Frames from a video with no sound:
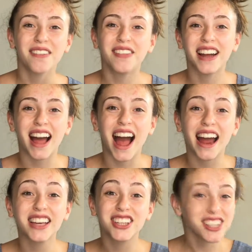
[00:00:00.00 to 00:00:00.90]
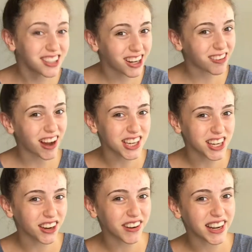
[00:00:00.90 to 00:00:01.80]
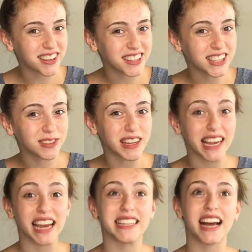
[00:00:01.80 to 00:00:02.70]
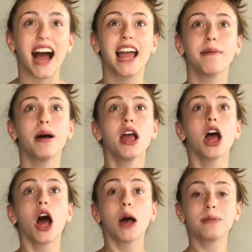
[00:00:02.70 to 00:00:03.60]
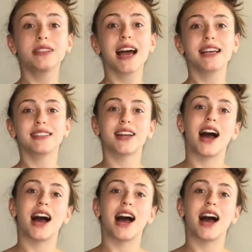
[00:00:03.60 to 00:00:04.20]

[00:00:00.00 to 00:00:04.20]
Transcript: but I just started watching her videos this week and I am obsessed.